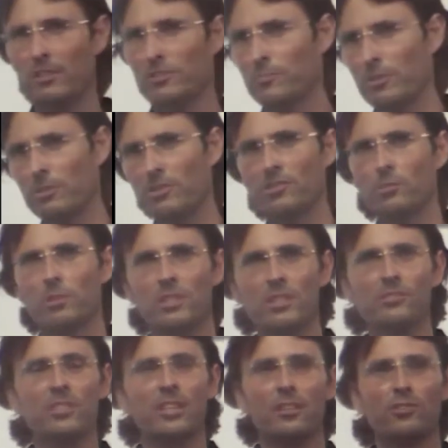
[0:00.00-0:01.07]
the spirits who are
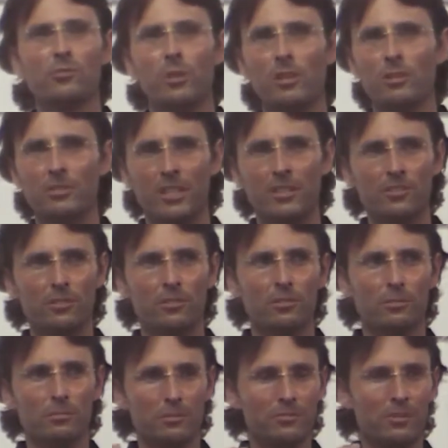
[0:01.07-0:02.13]
listening as well need
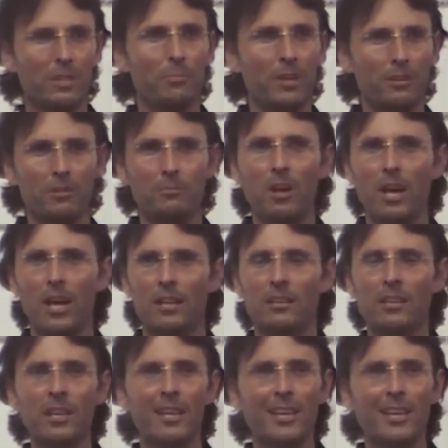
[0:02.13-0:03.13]
to bear in mind,